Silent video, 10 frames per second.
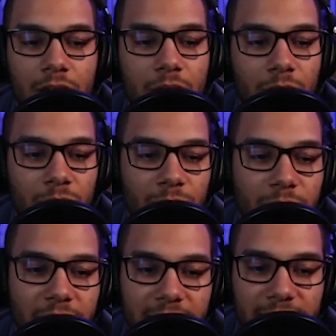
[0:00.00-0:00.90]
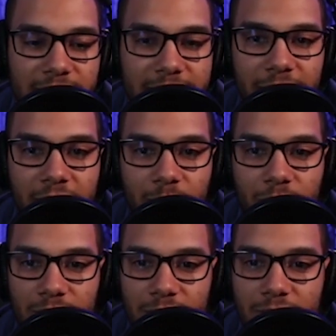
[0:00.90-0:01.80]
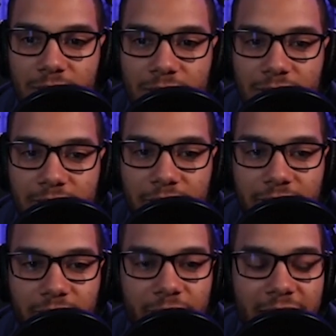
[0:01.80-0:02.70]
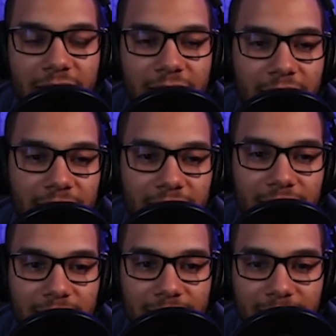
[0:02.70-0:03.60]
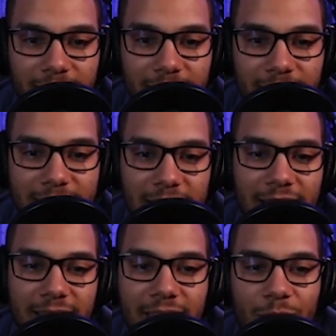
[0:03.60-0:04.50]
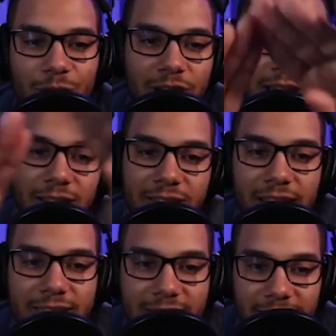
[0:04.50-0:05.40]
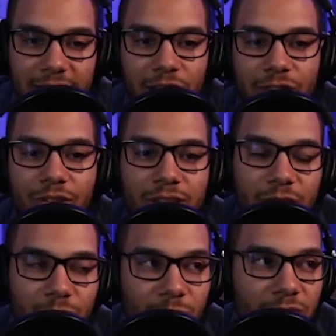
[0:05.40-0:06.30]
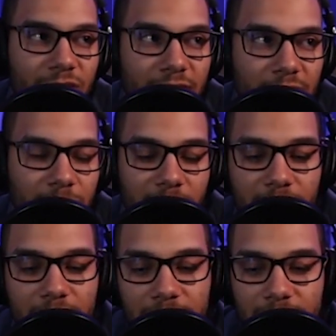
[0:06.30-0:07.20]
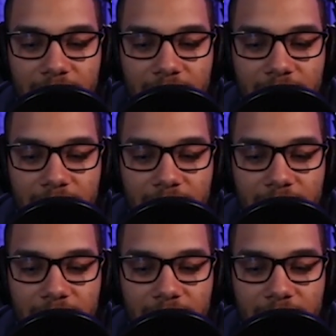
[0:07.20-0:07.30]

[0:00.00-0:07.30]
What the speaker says: Oh, Melina, save that one till the end, because that one kind of ties together everything we've been talking about.